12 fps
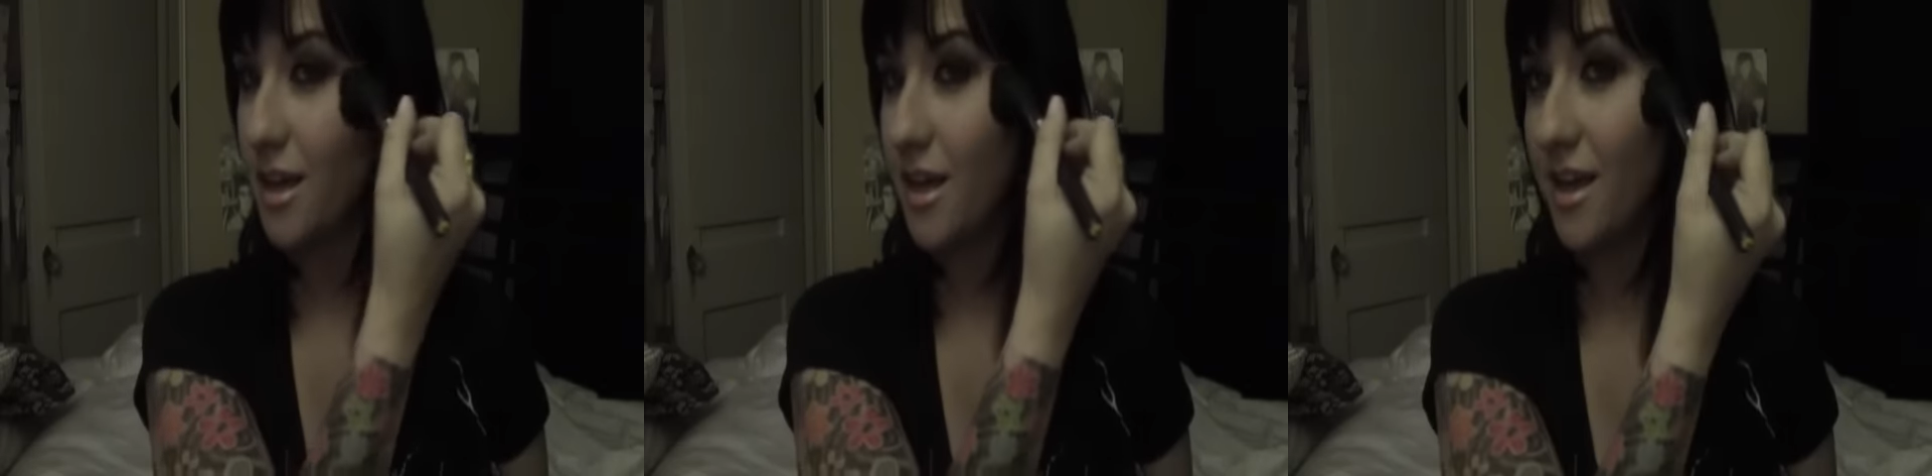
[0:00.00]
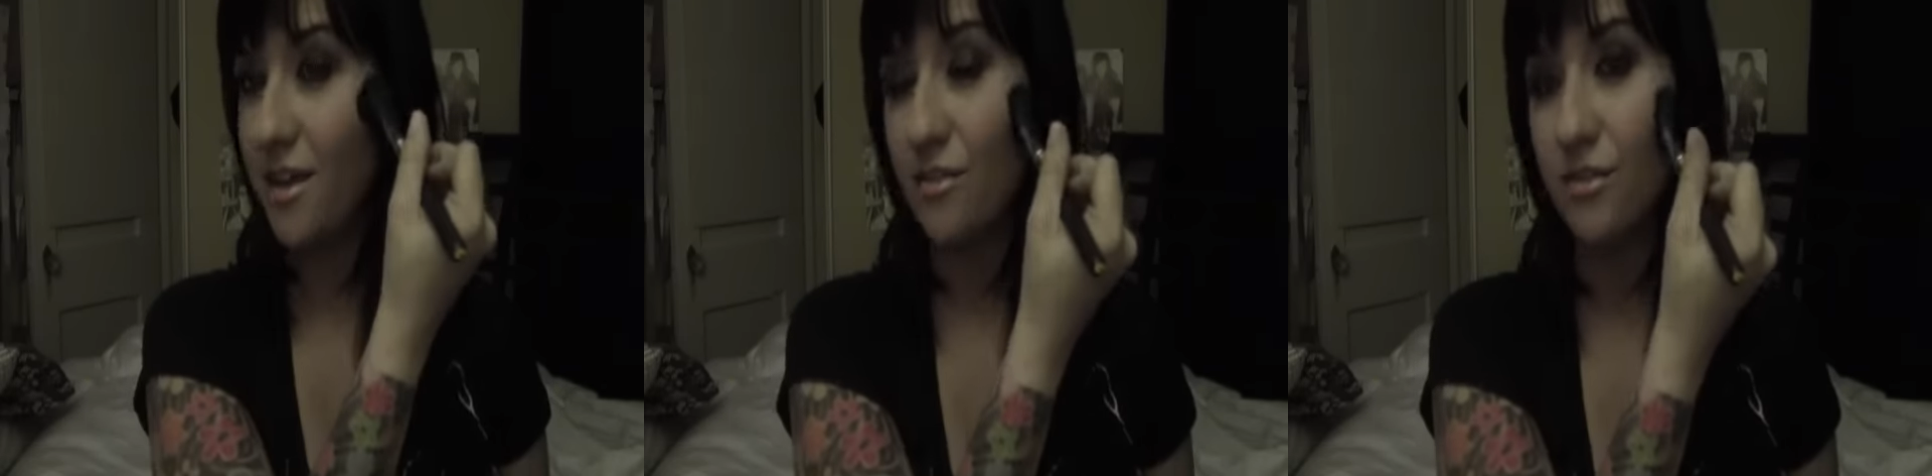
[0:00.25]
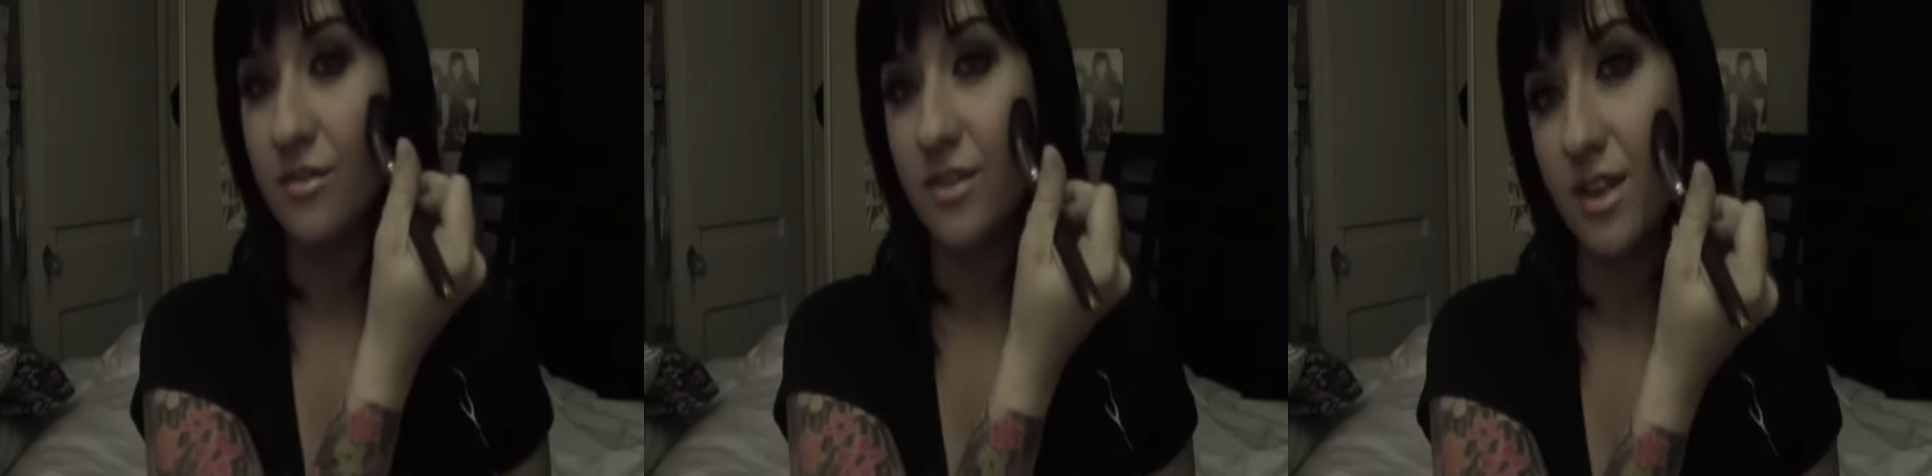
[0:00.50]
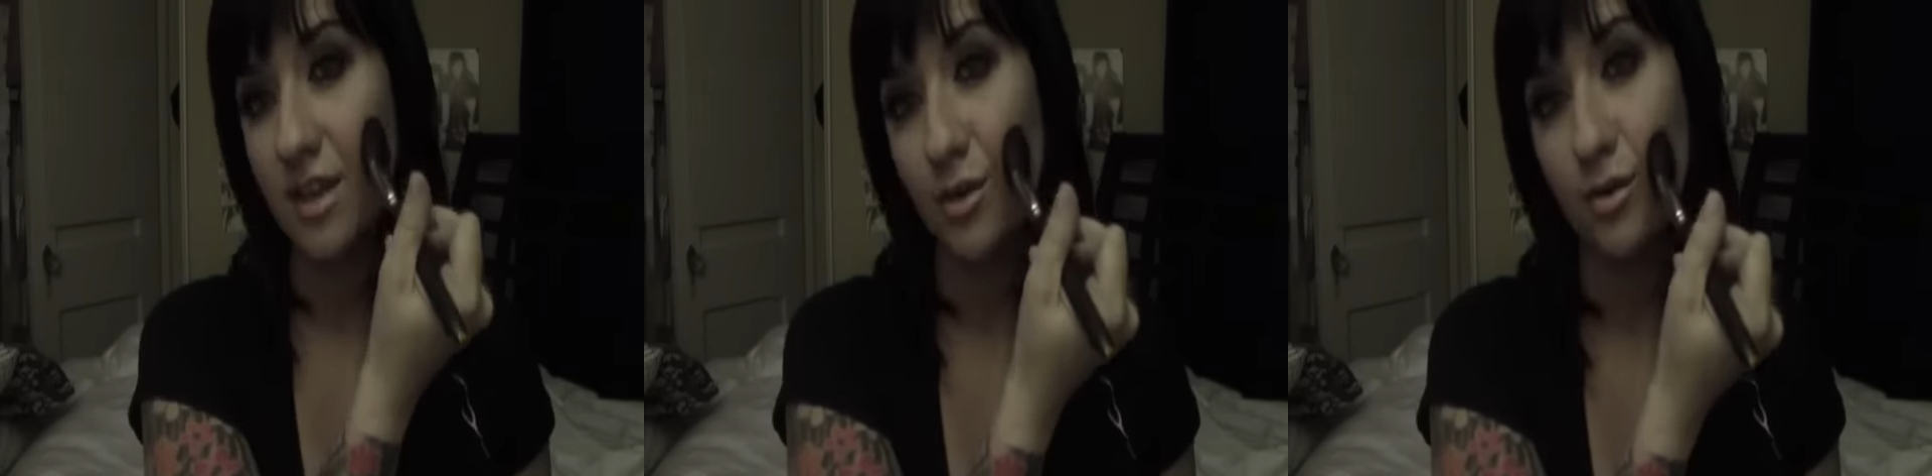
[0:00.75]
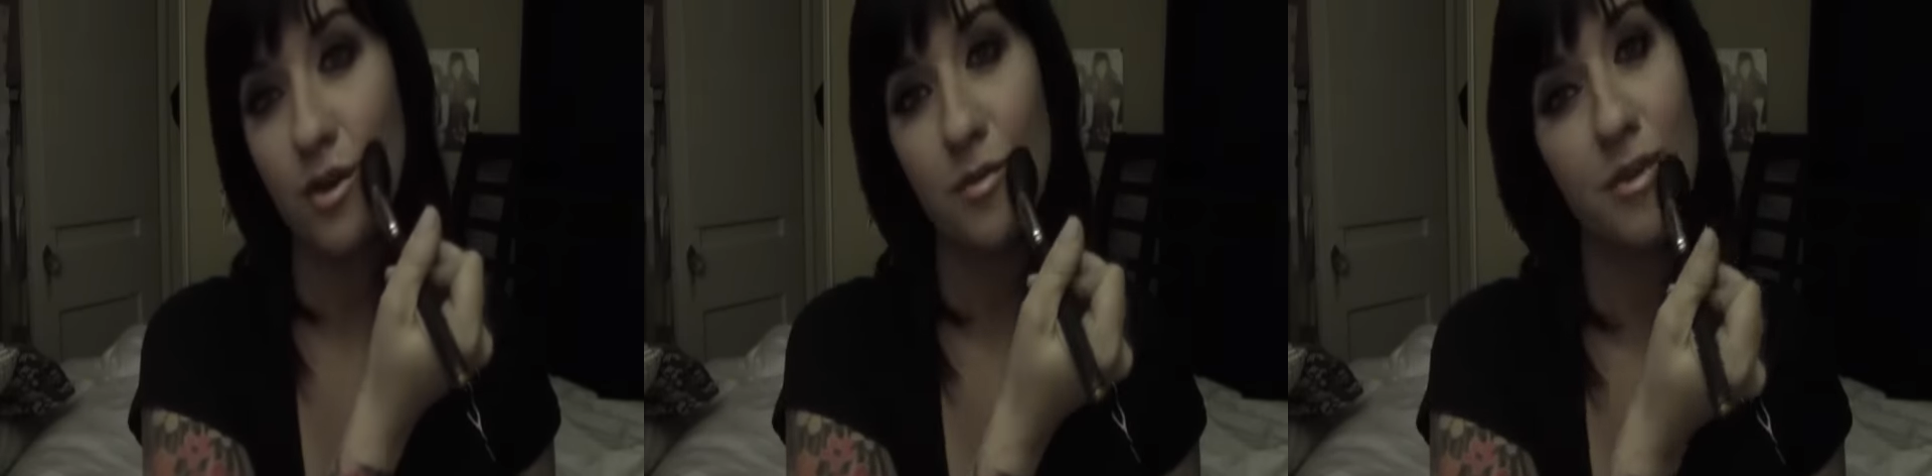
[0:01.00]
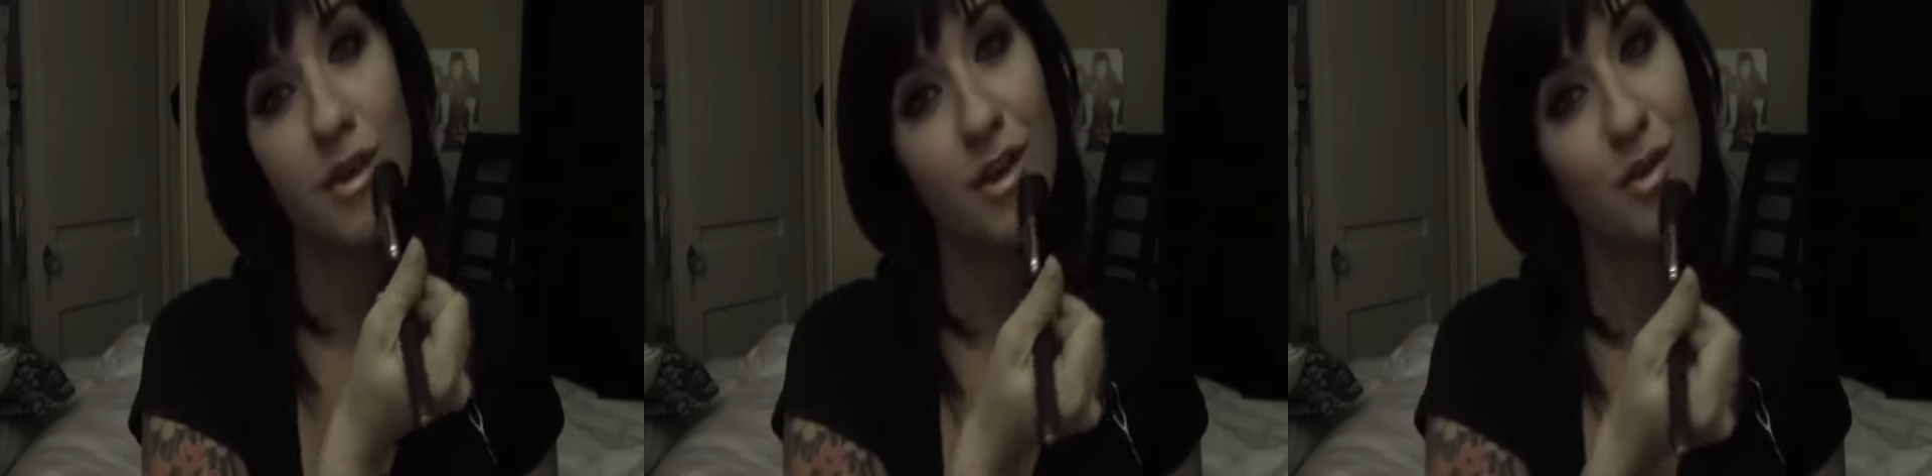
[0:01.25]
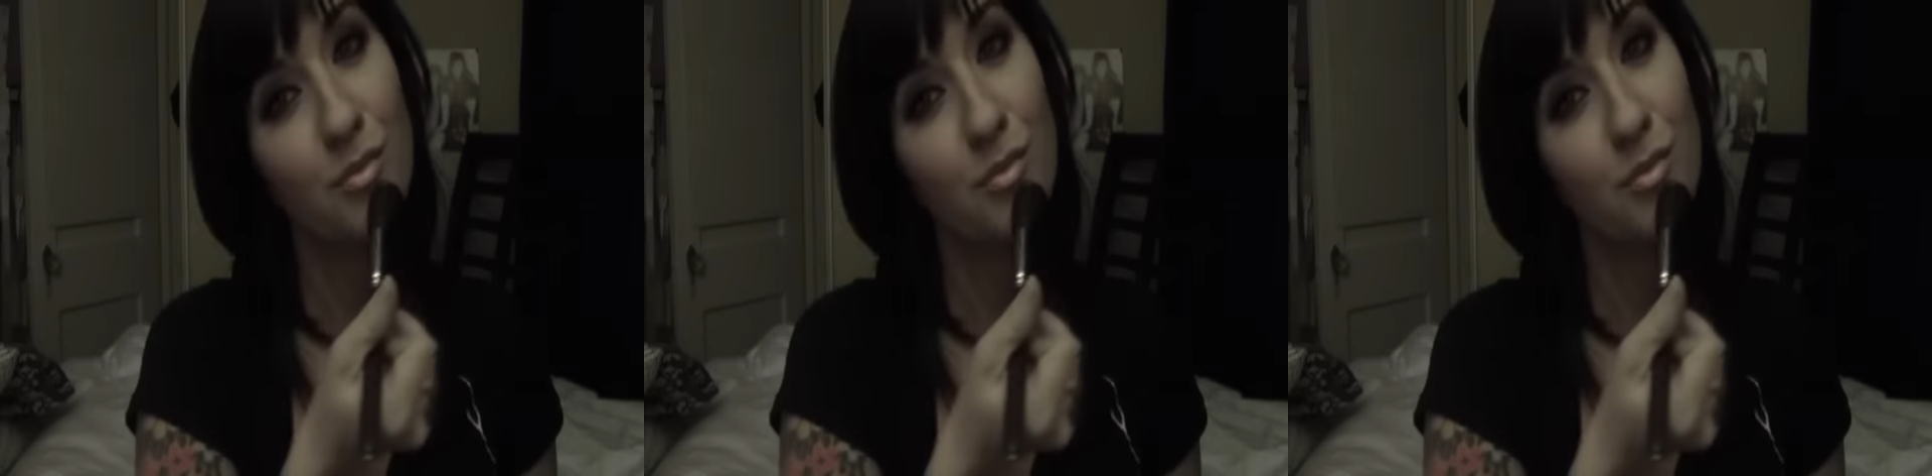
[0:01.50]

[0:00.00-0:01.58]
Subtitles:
I have a video coming